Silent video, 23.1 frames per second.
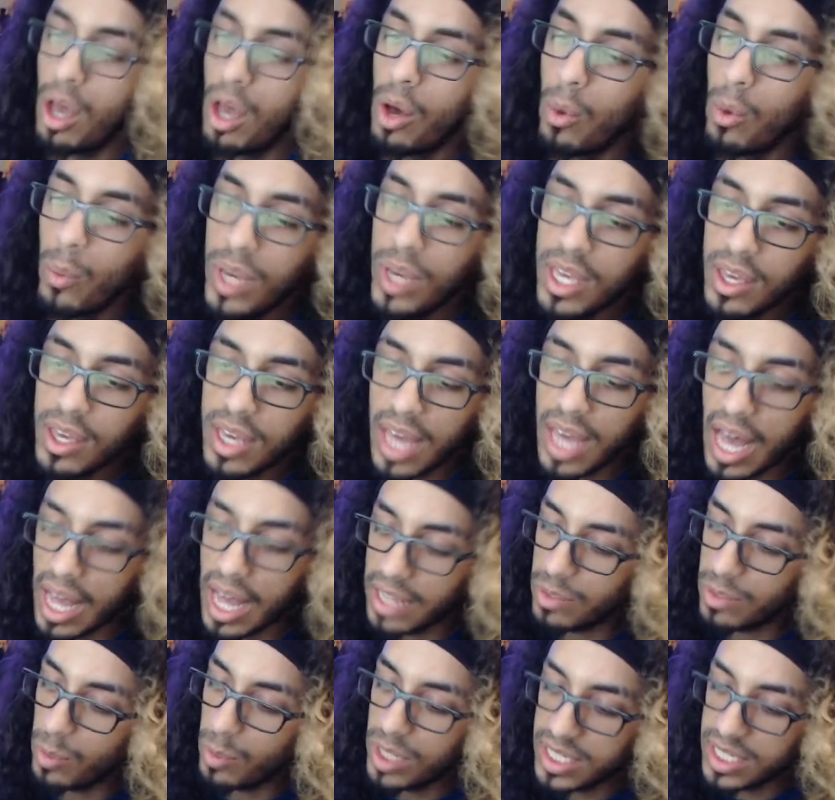we
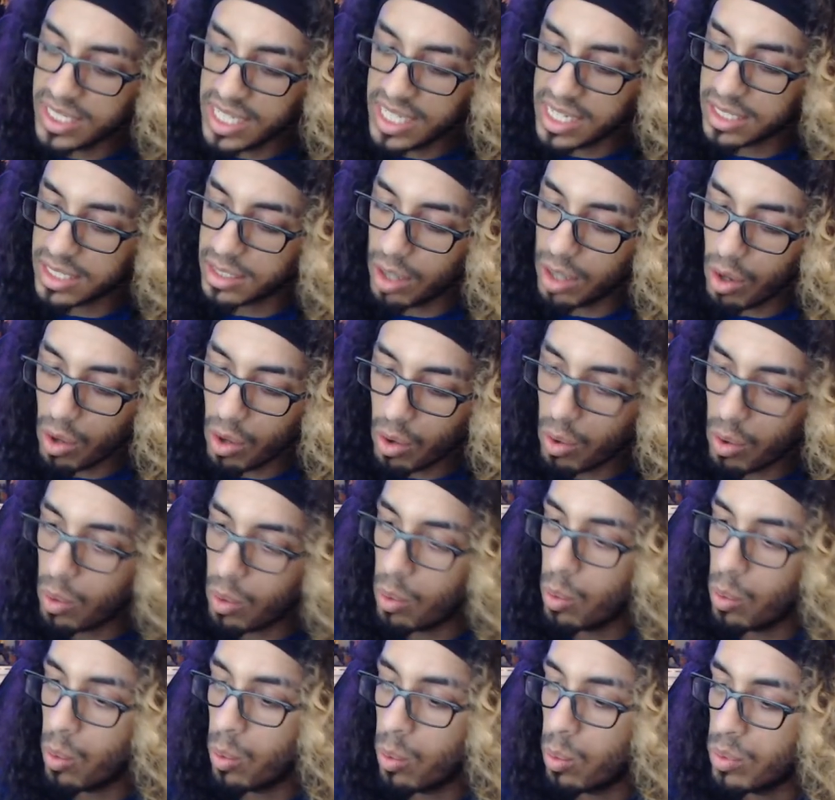got, what is this?
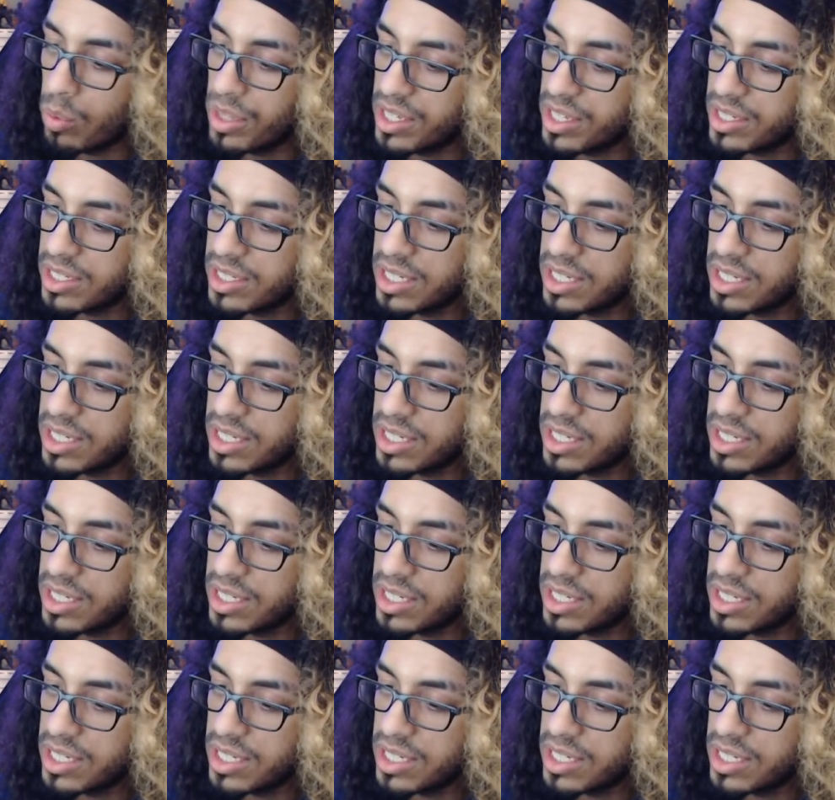Oh, this